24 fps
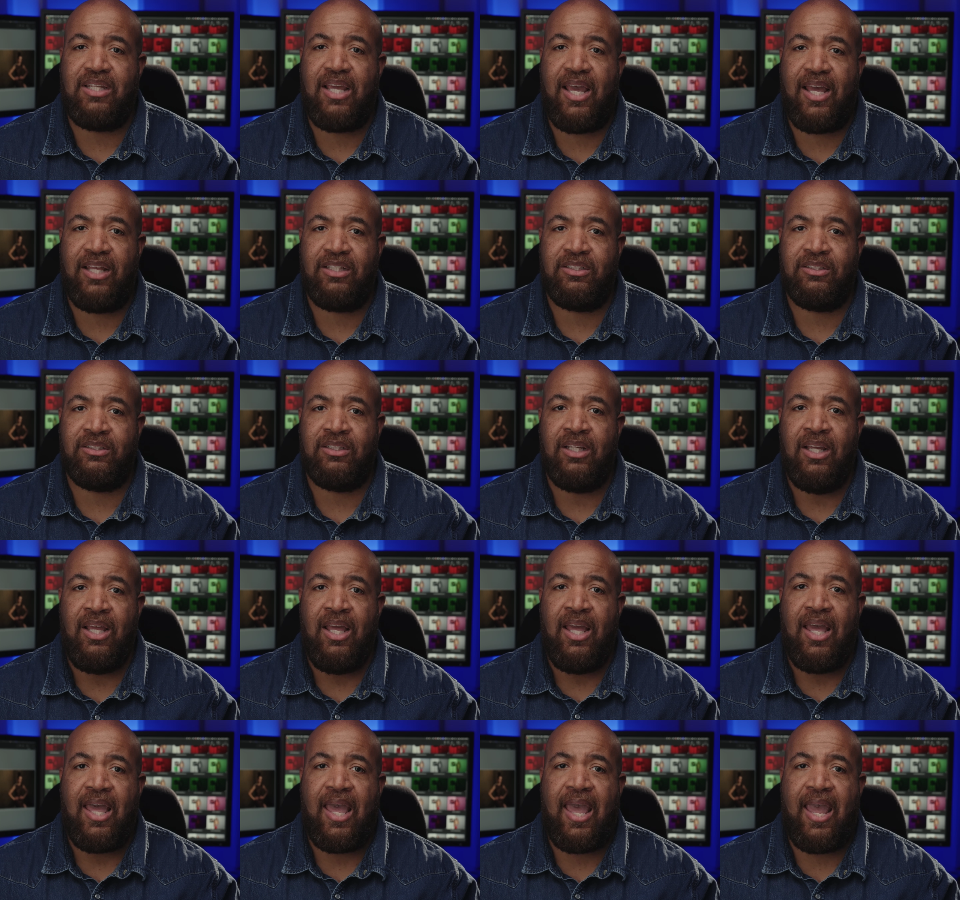test
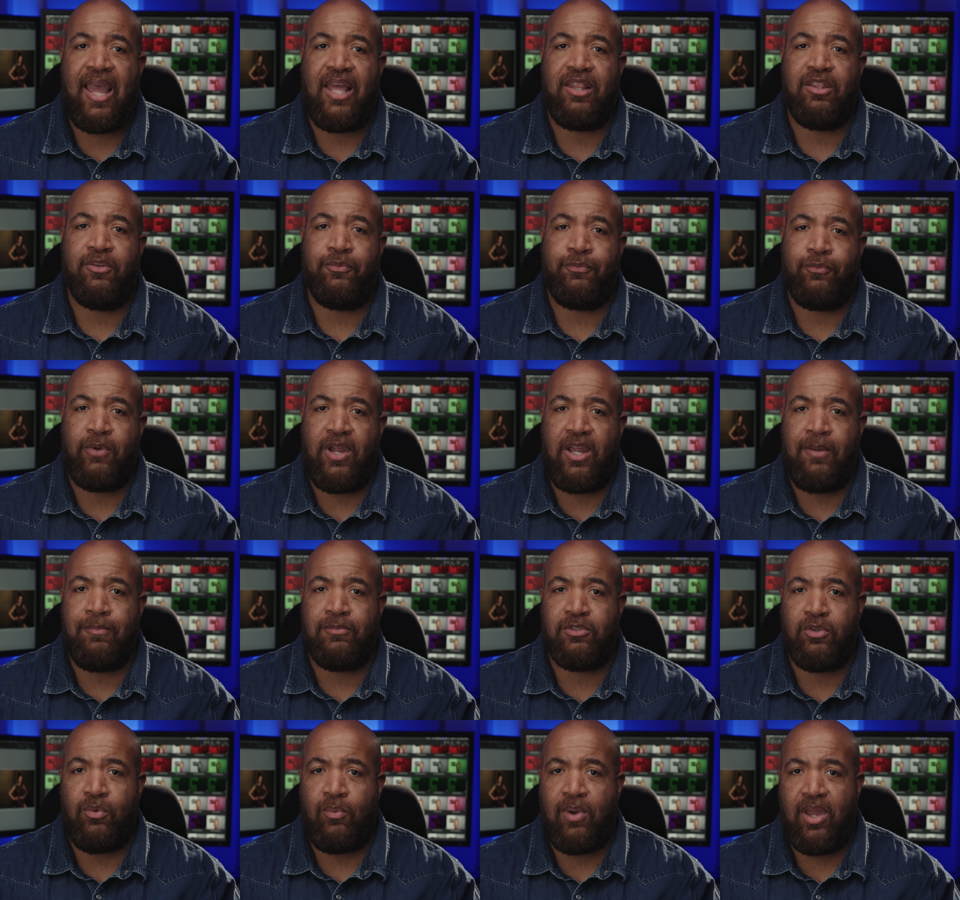and the
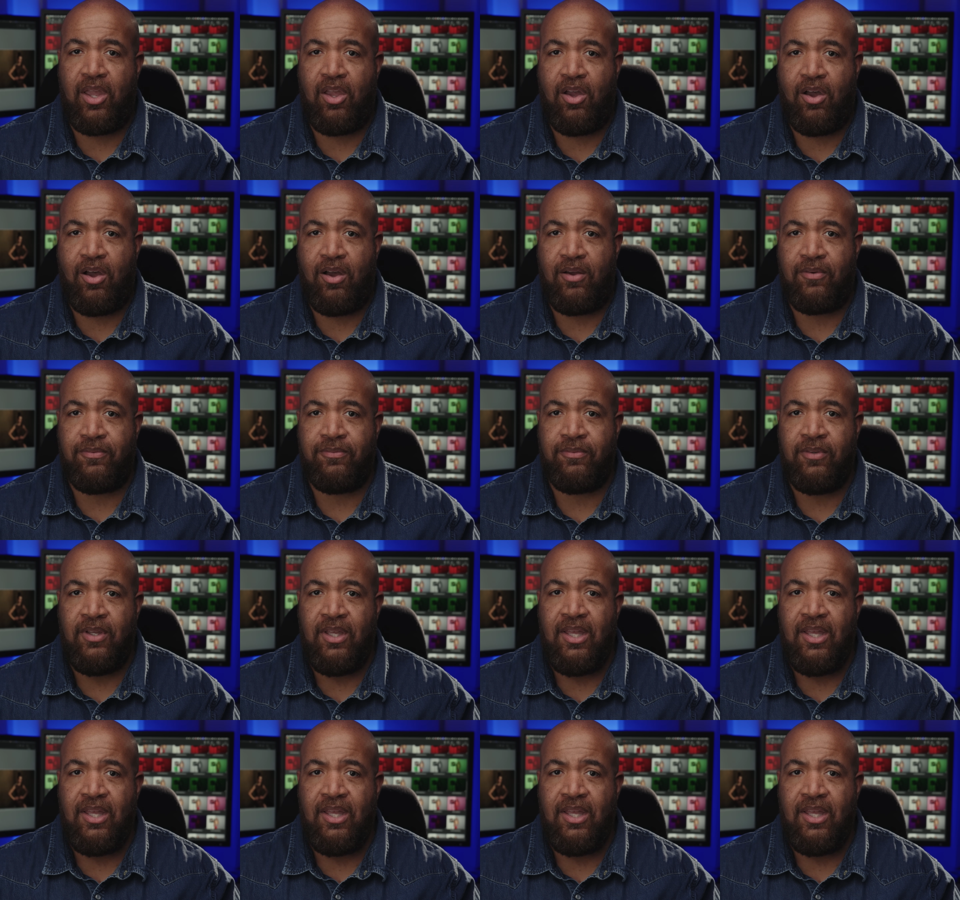frames are way off.